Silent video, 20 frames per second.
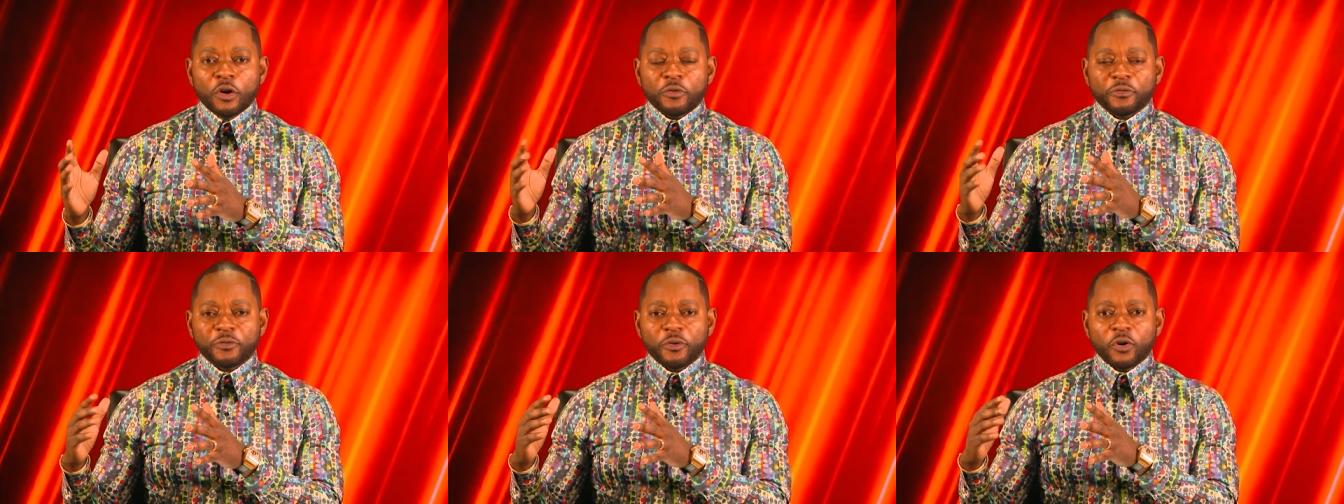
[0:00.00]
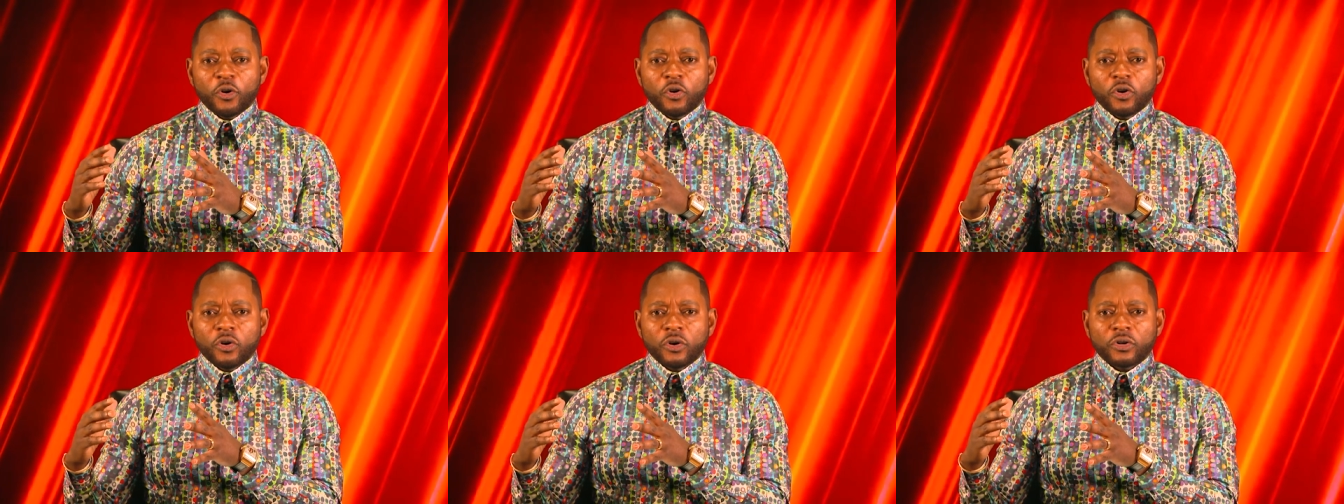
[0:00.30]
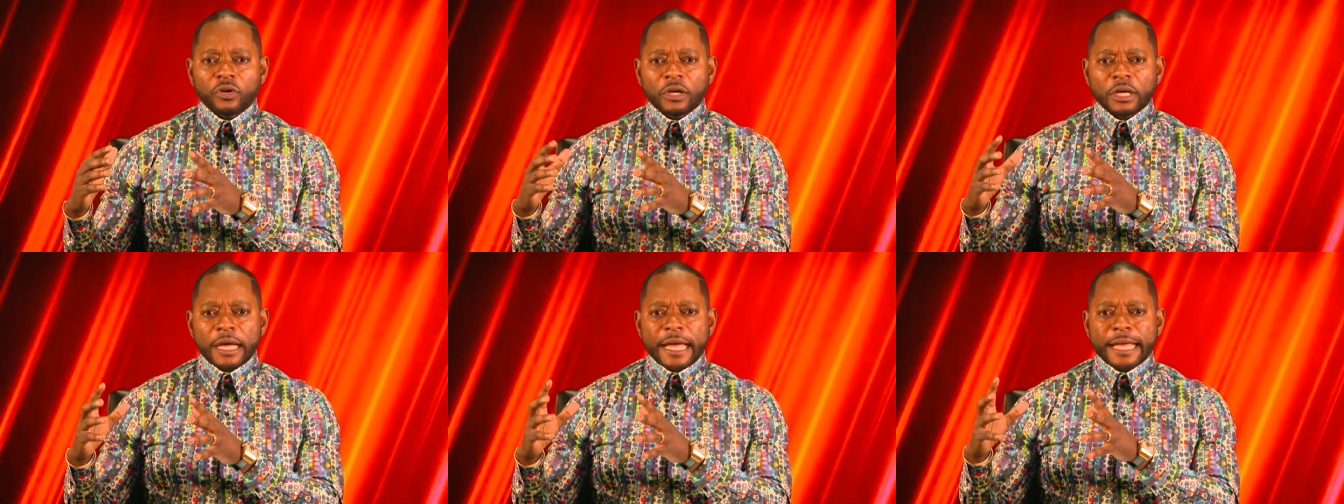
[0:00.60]
for
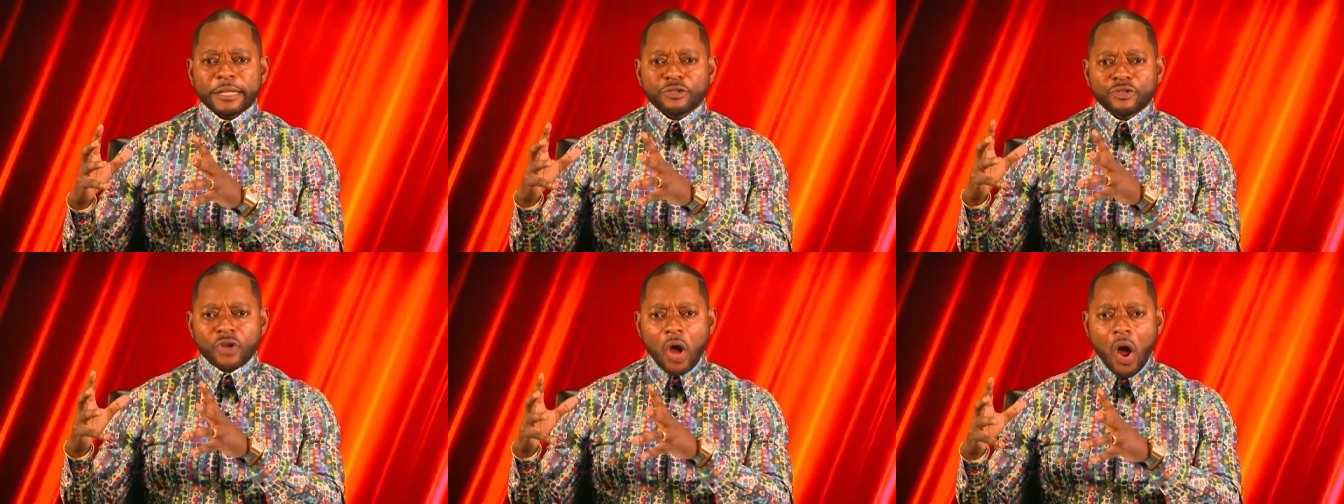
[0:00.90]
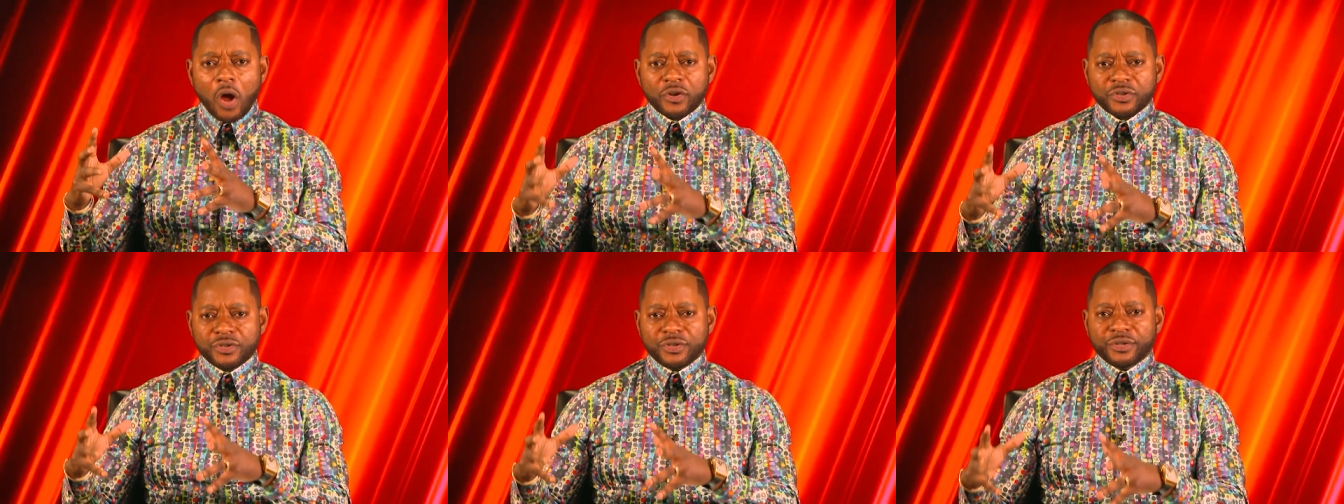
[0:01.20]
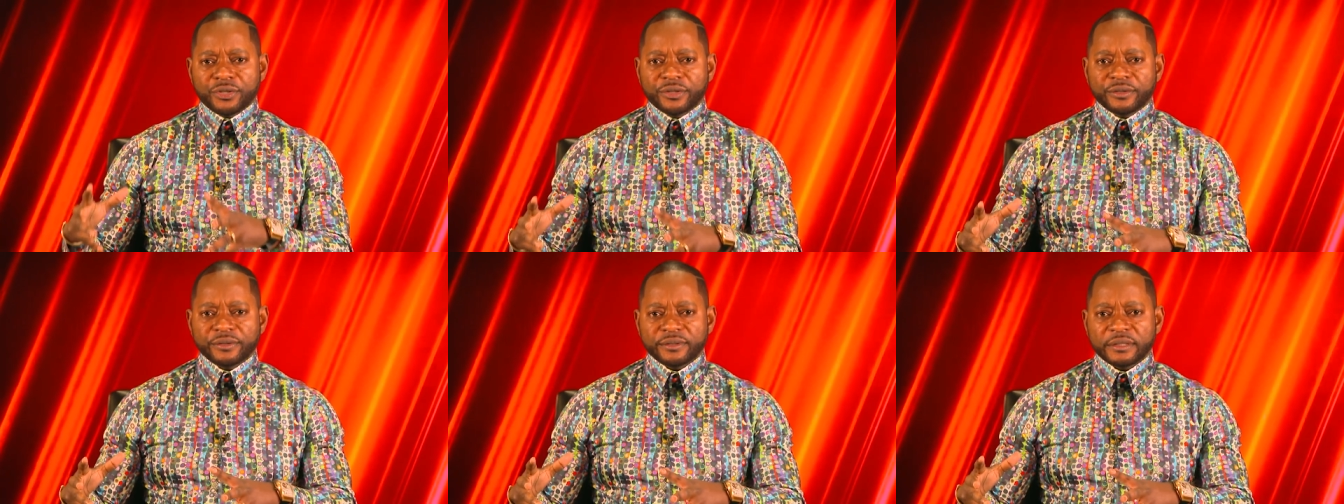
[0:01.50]
a
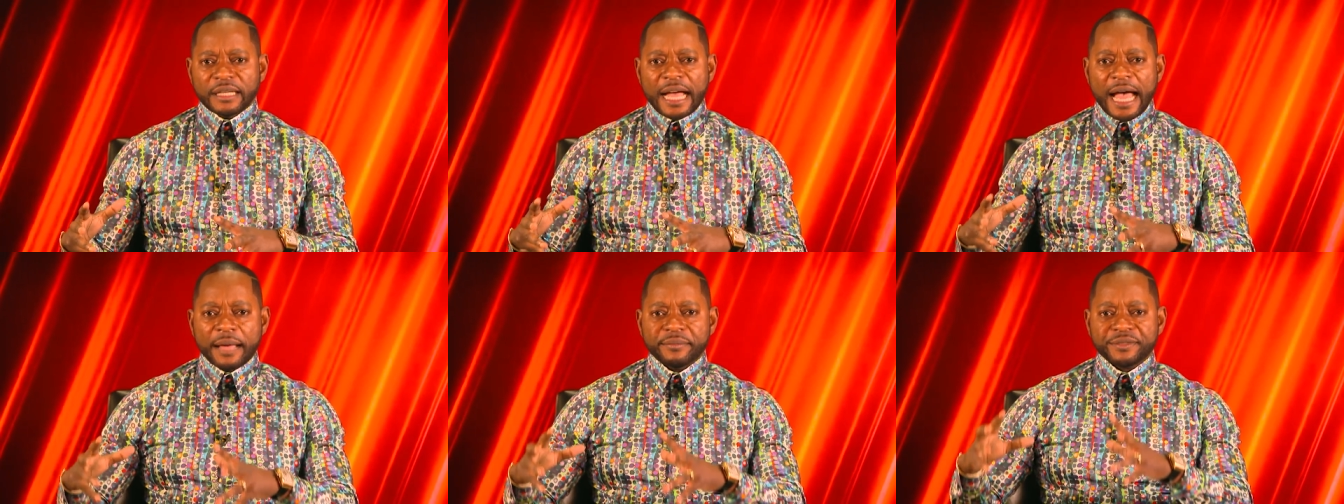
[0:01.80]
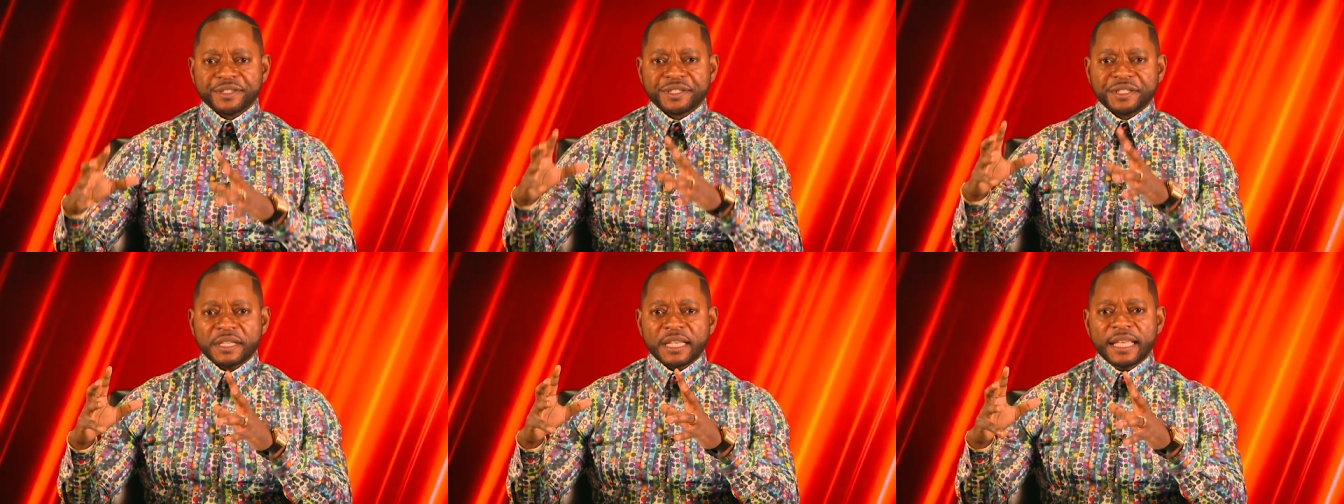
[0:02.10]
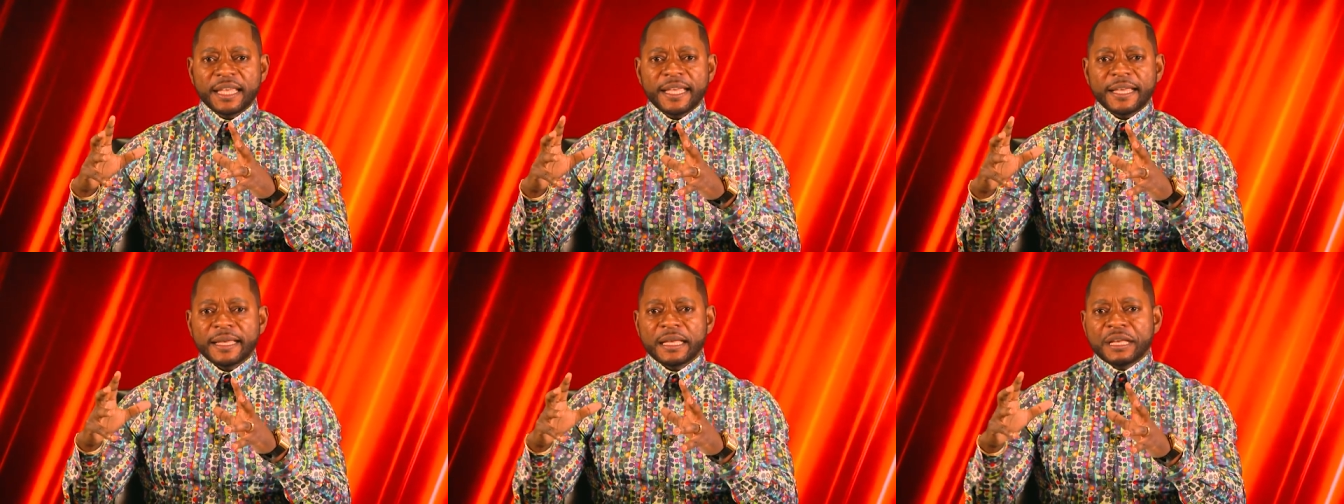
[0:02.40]
doctor. I'm
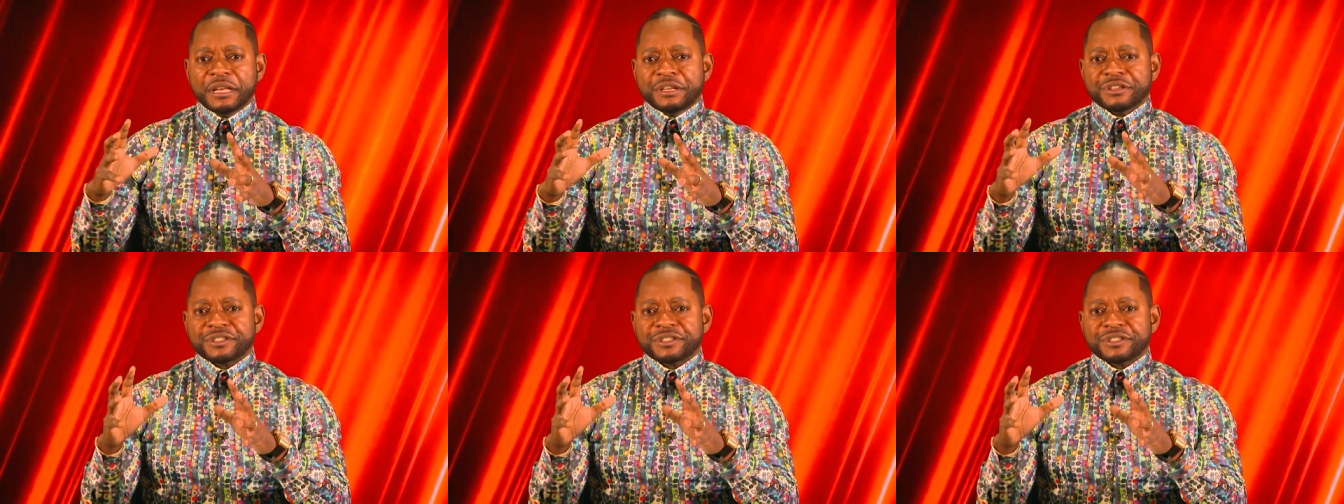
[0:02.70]
seeing